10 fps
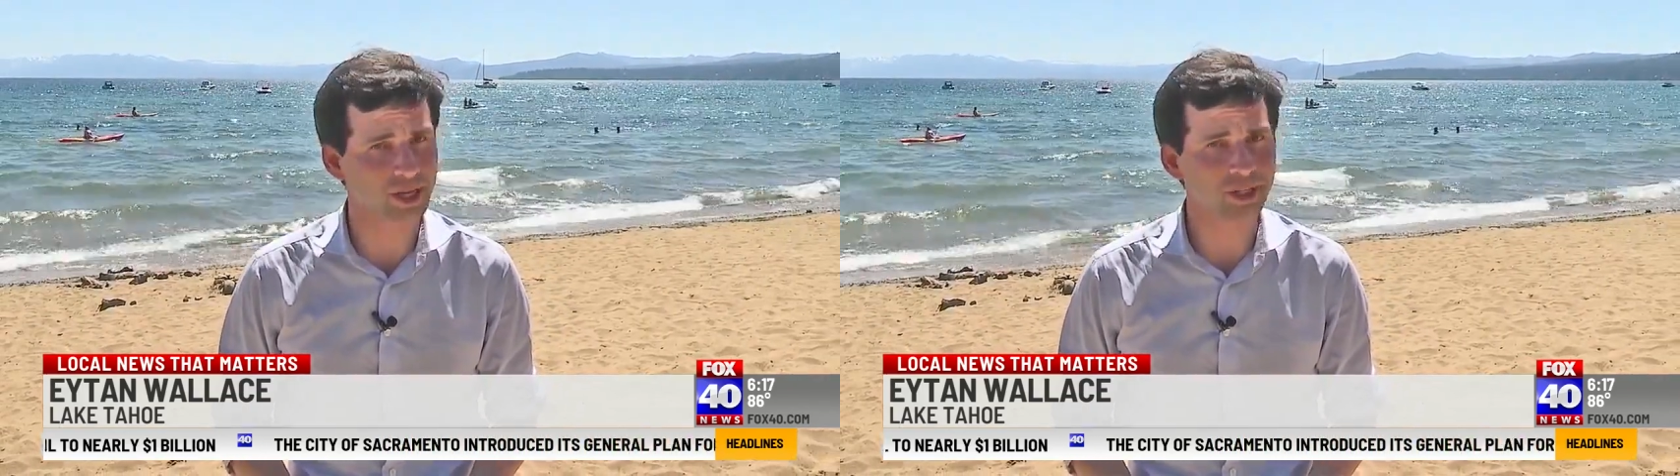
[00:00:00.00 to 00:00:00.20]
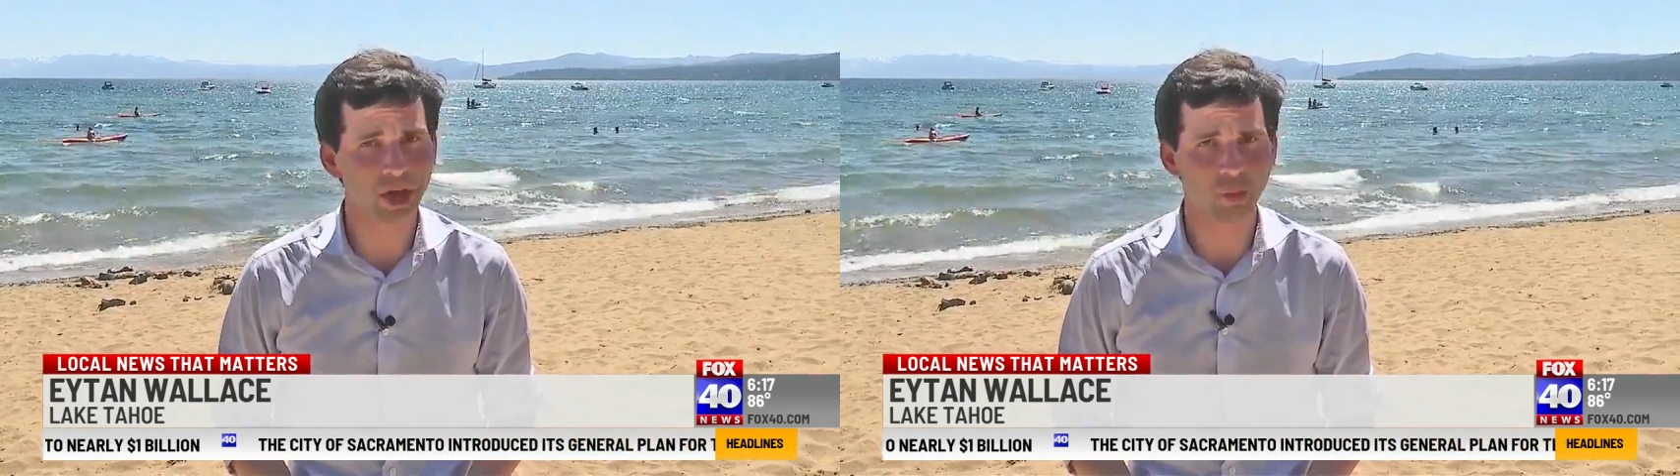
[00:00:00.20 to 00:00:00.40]

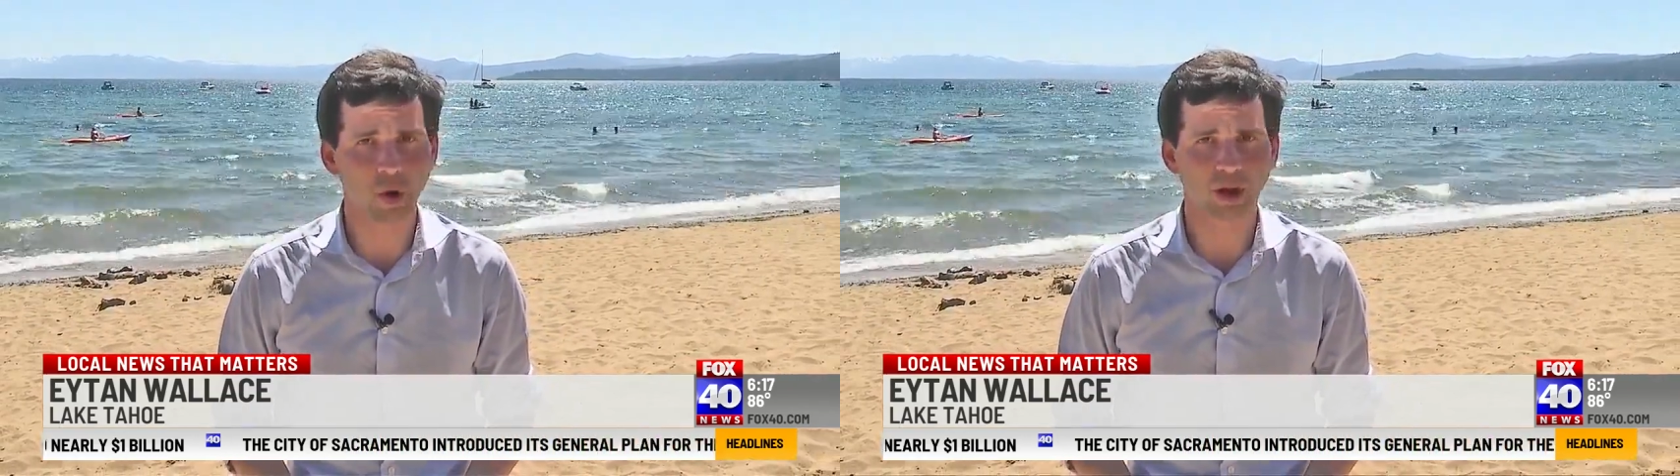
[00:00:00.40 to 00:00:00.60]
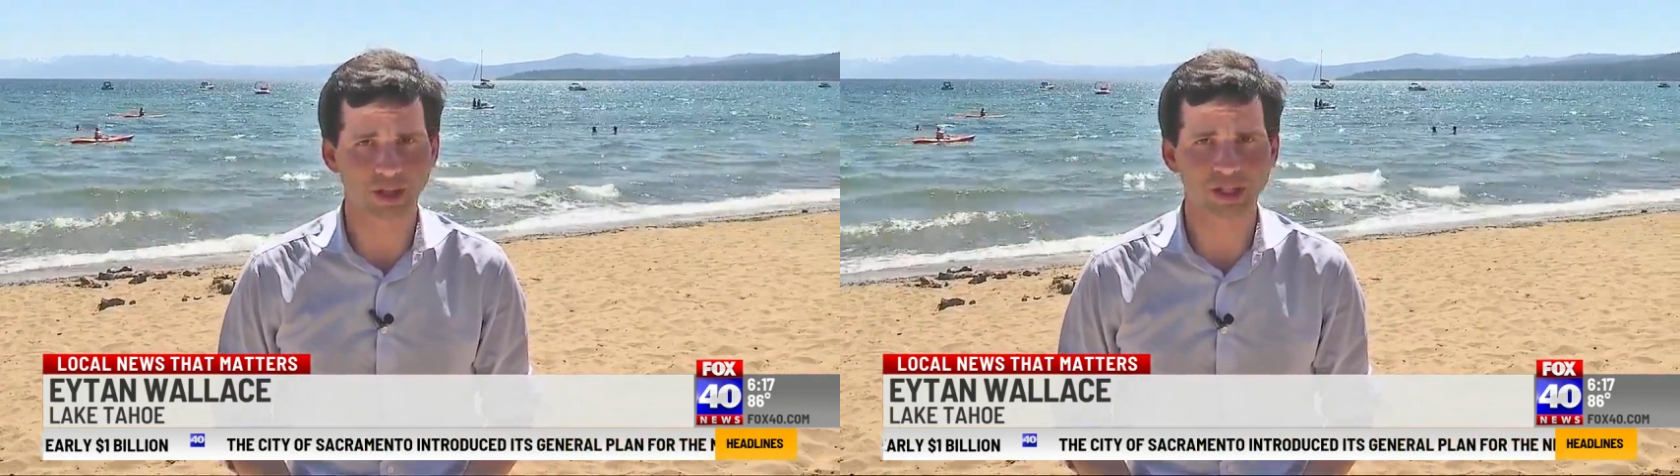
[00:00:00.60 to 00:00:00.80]
Eytan
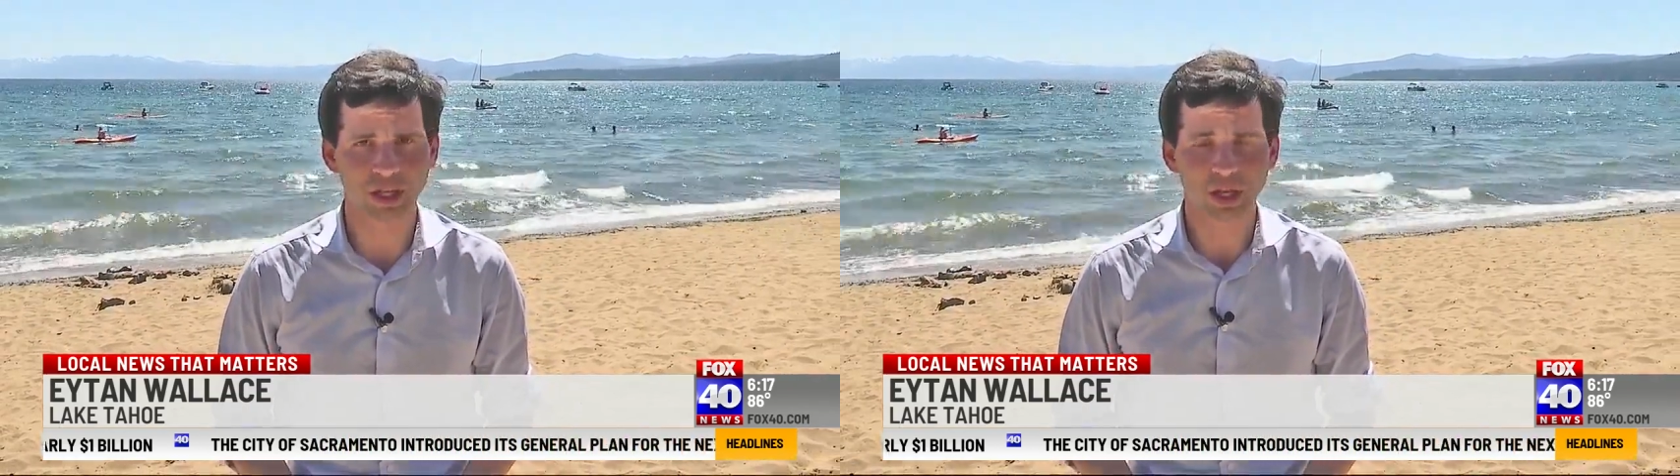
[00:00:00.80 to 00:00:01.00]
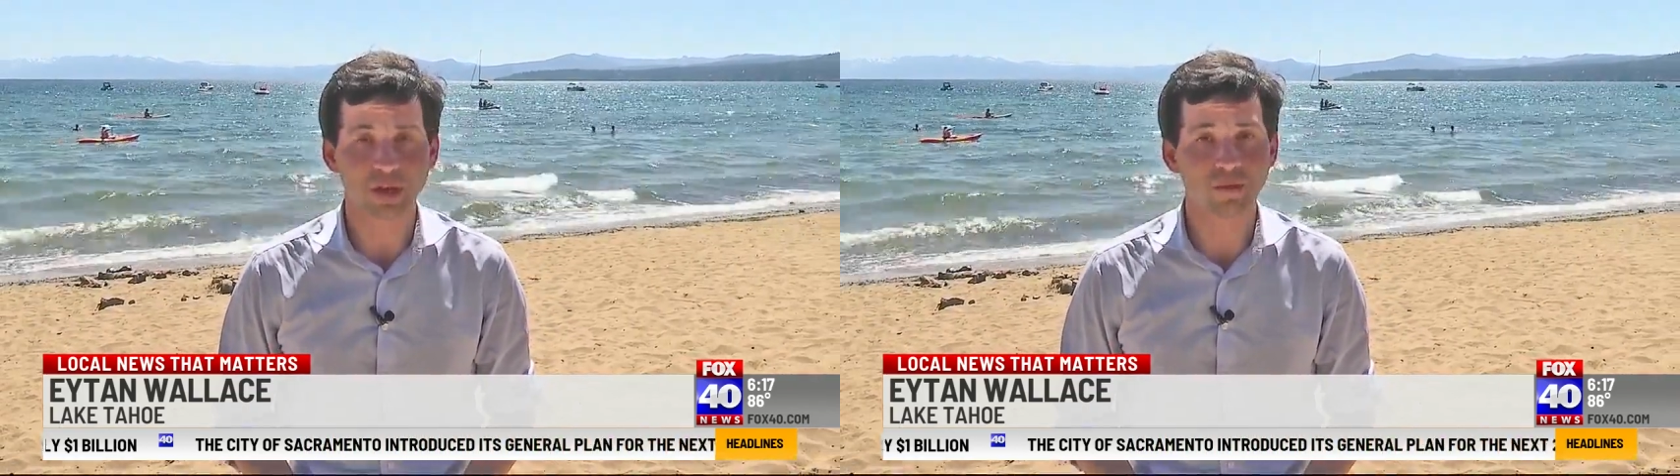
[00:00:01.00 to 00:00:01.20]
Wallace,
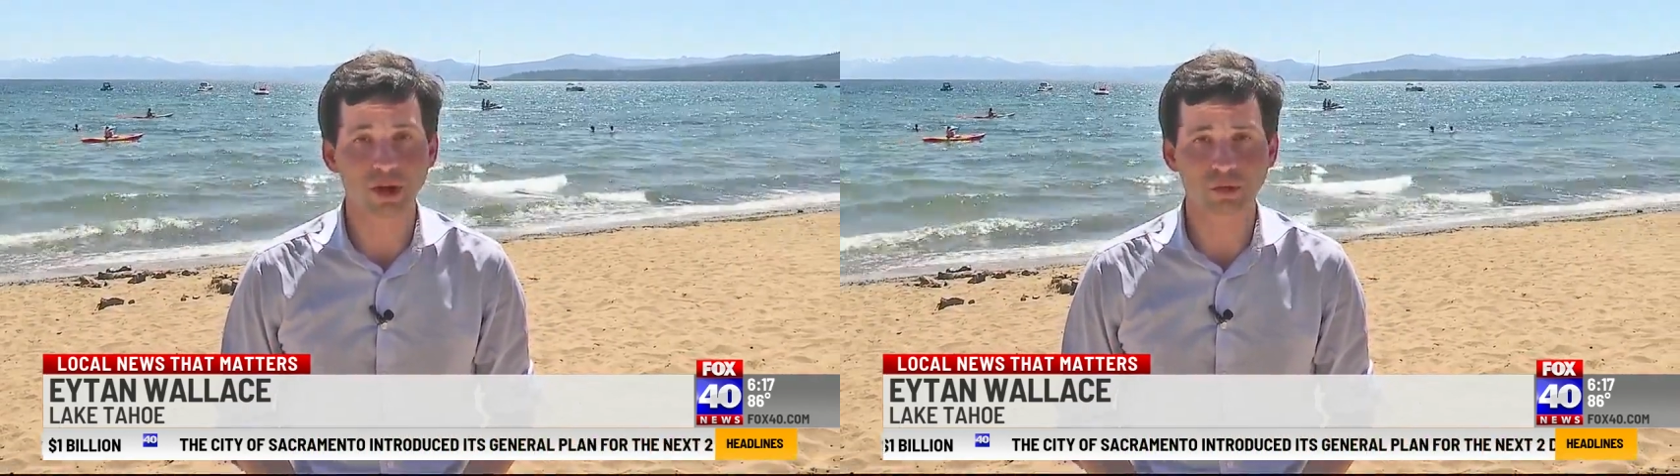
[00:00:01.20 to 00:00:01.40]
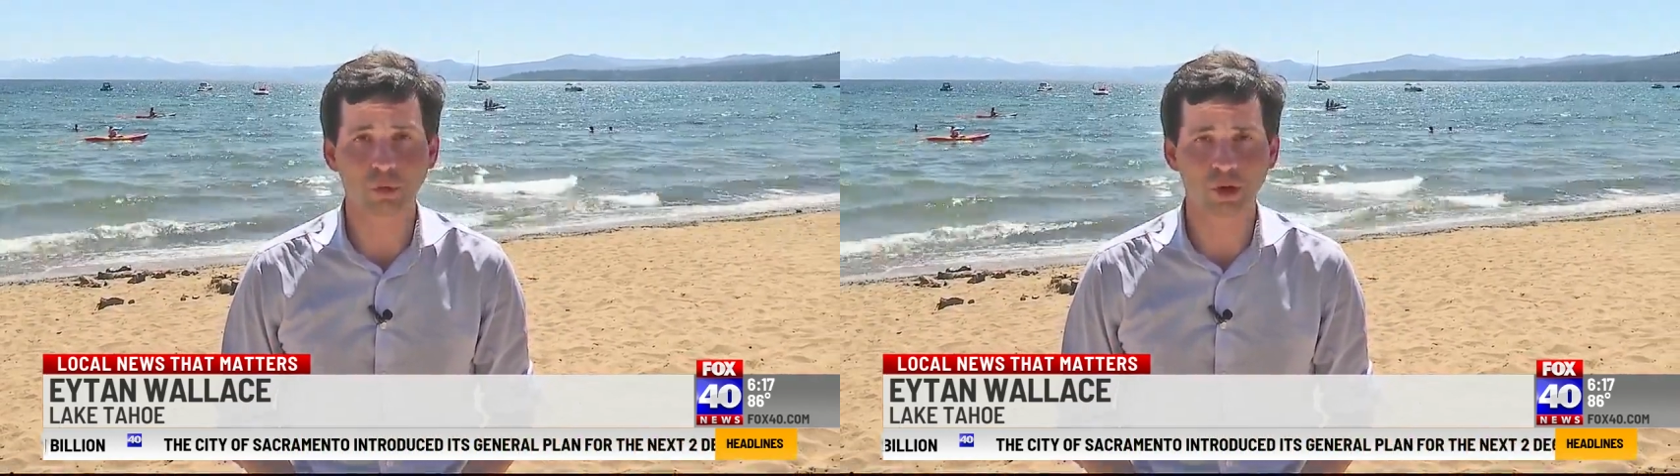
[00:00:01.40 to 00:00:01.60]

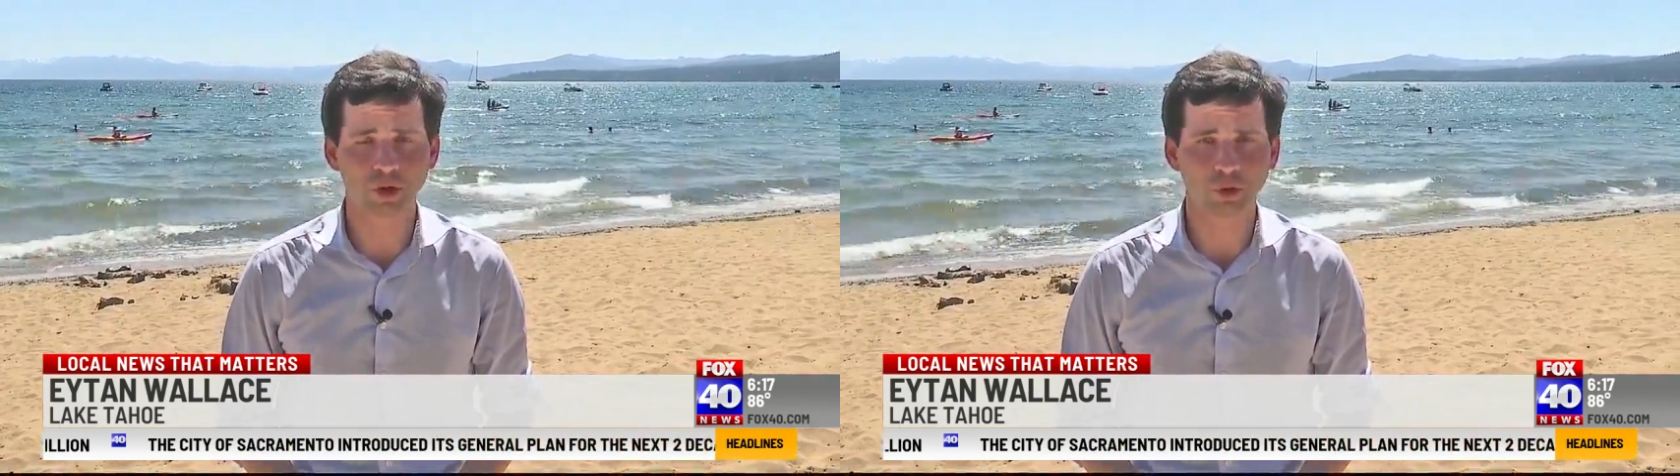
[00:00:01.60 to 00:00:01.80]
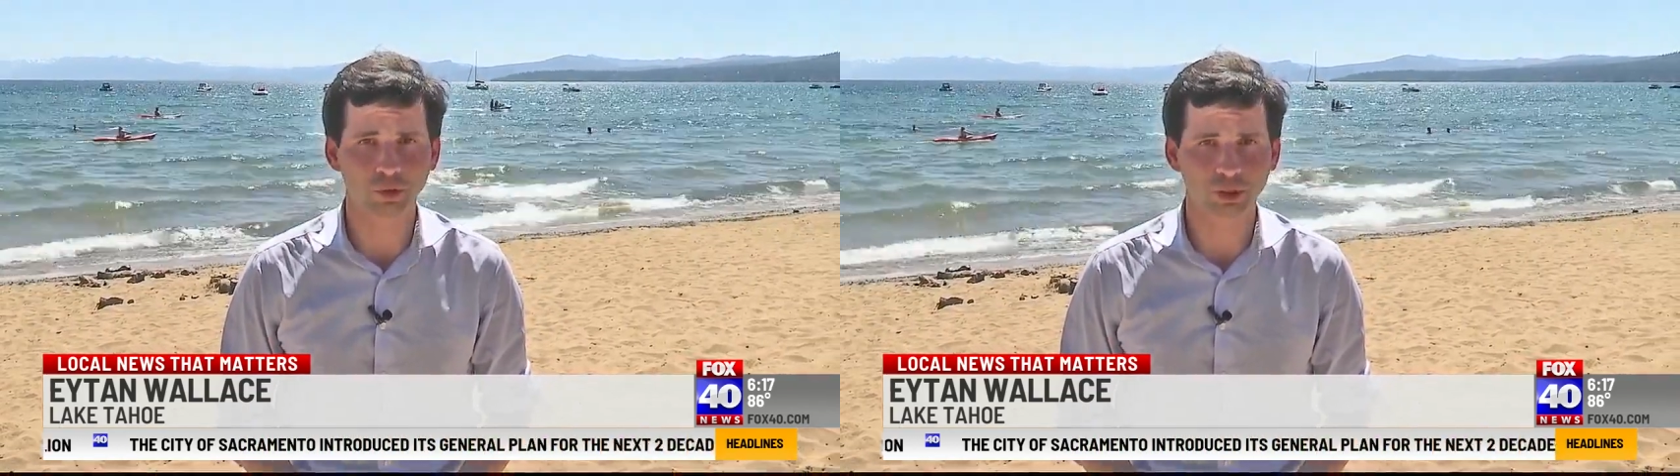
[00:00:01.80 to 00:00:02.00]
Fox 40
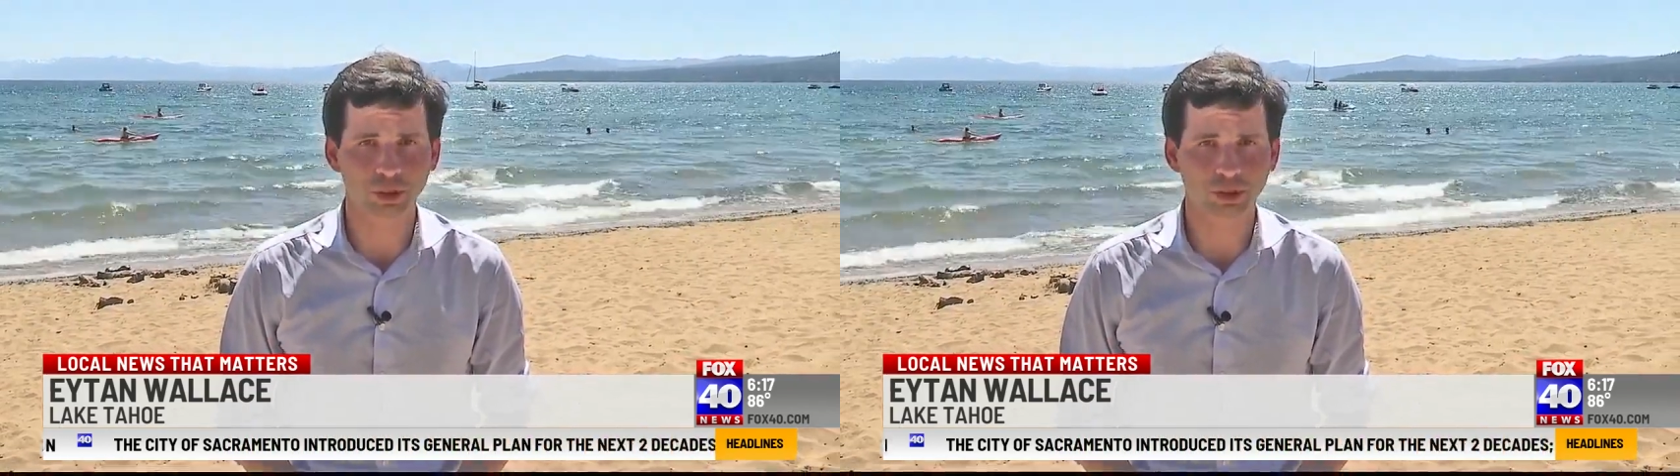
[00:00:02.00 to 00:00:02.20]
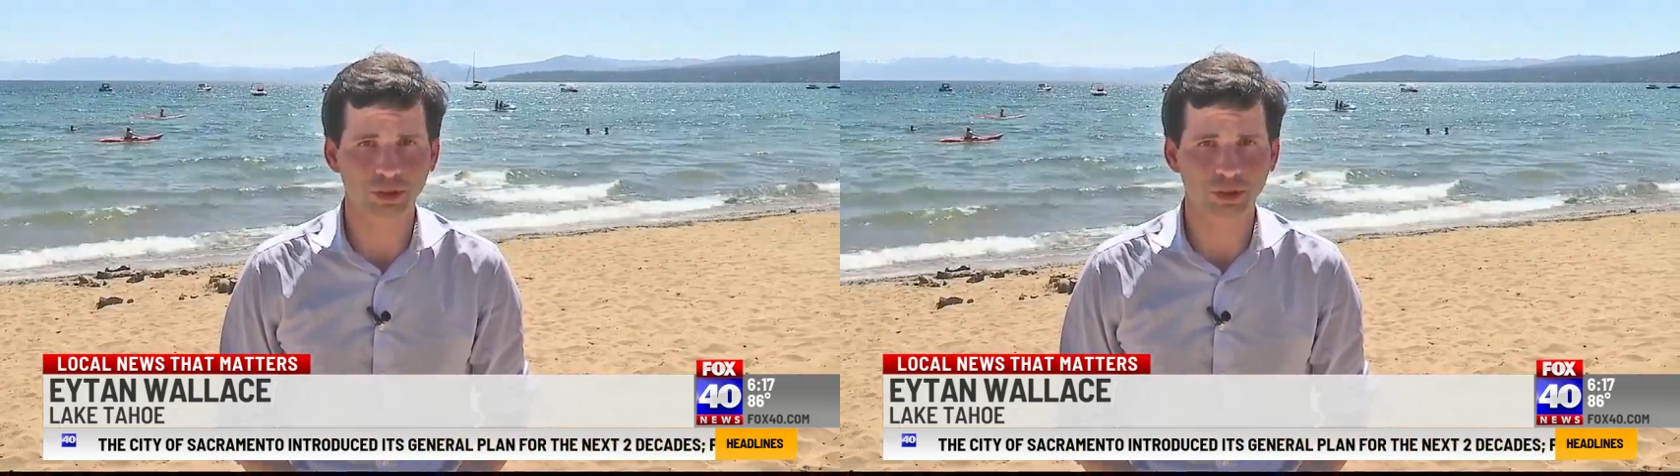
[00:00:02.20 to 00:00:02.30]
News.